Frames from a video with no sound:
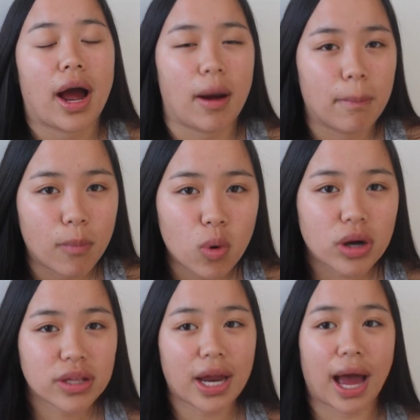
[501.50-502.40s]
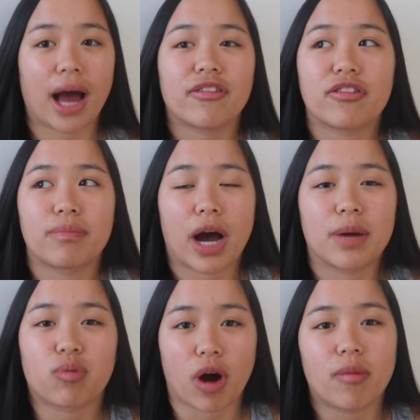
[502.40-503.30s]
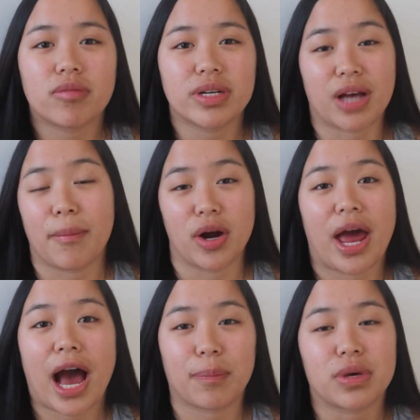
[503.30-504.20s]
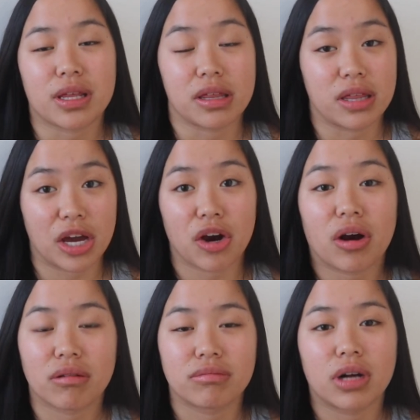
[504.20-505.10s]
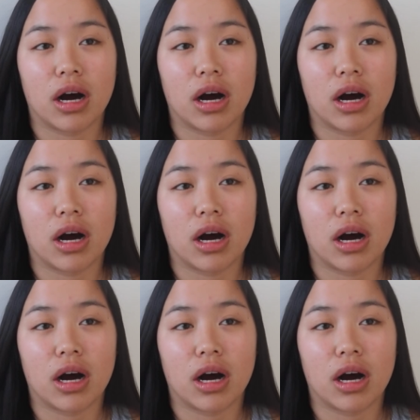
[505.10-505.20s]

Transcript: more than half of my problem is I'm unhappy there.